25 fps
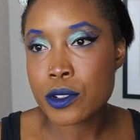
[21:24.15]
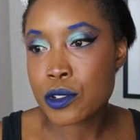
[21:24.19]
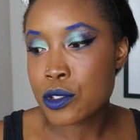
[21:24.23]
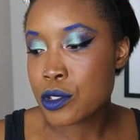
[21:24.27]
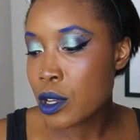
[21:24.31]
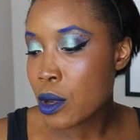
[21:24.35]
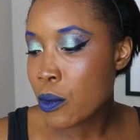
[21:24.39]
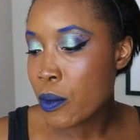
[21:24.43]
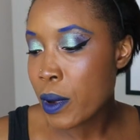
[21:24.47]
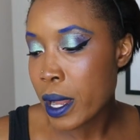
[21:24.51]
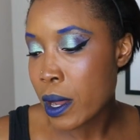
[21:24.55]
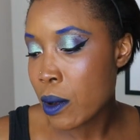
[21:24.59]
There's
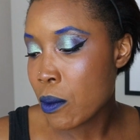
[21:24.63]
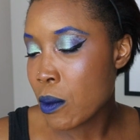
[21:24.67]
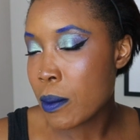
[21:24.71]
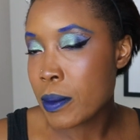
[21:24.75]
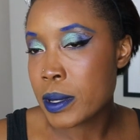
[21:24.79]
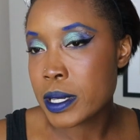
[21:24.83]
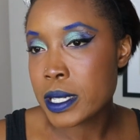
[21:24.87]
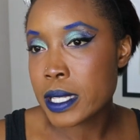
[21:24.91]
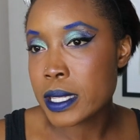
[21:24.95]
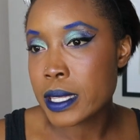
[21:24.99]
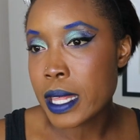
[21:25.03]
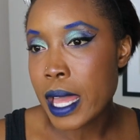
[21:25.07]
no way a
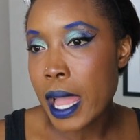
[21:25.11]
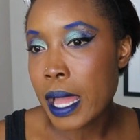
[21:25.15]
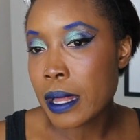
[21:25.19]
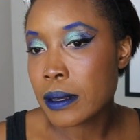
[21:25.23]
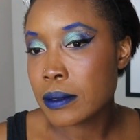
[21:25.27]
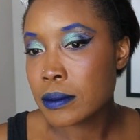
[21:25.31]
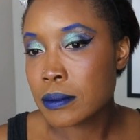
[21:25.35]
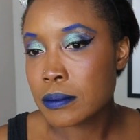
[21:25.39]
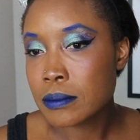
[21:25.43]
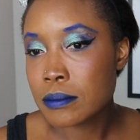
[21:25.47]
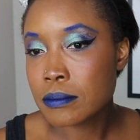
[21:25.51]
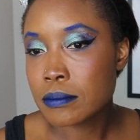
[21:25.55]
woman did
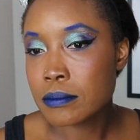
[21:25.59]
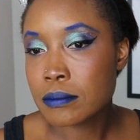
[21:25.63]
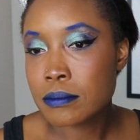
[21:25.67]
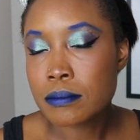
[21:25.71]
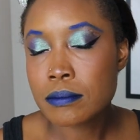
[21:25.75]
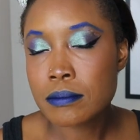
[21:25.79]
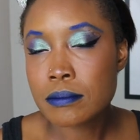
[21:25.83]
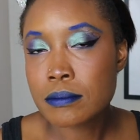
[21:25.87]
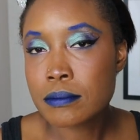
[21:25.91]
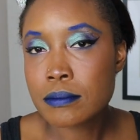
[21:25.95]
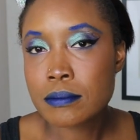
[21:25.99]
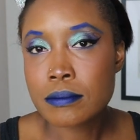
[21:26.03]
that.
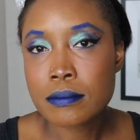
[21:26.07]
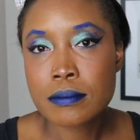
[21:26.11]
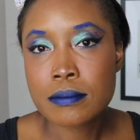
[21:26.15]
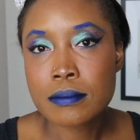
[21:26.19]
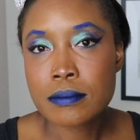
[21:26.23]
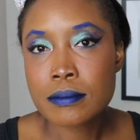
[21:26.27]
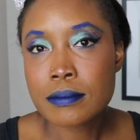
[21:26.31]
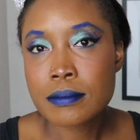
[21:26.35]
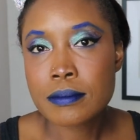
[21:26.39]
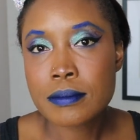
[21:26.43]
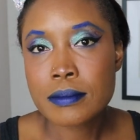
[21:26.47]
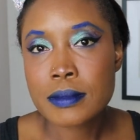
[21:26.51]

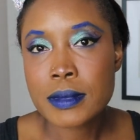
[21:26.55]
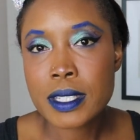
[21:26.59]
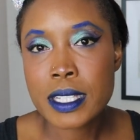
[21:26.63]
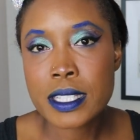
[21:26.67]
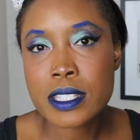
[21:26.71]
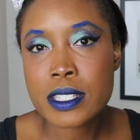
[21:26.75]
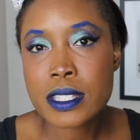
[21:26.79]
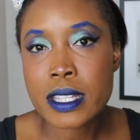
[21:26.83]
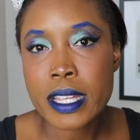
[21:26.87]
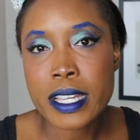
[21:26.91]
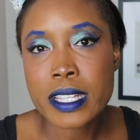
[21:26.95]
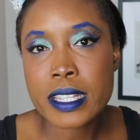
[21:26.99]

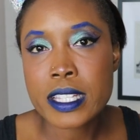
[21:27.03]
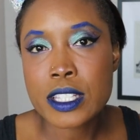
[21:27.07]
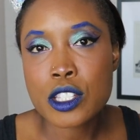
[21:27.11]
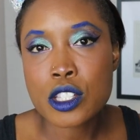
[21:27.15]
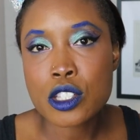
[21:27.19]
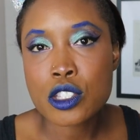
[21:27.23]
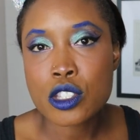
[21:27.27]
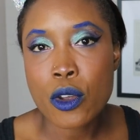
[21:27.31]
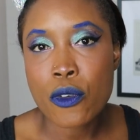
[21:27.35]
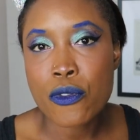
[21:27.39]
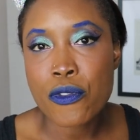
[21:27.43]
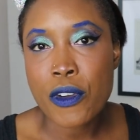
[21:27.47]
It's like,
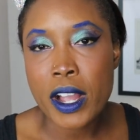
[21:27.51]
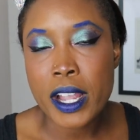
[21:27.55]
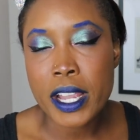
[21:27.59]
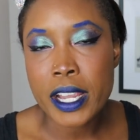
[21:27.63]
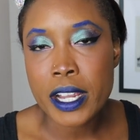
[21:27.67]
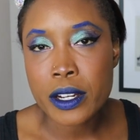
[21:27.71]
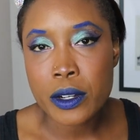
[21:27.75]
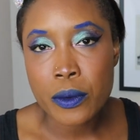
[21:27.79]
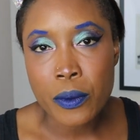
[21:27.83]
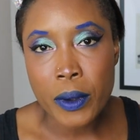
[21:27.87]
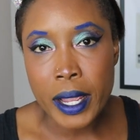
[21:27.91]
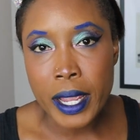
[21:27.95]
this is so
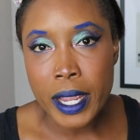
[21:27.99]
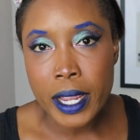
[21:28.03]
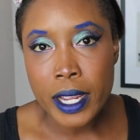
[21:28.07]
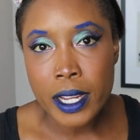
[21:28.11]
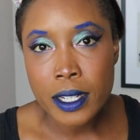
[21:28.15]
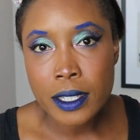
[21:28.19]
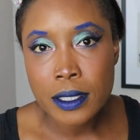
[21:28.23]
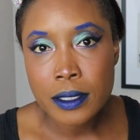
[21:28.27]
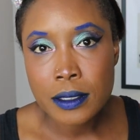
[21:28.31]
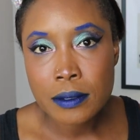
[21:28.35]
fucking annoying.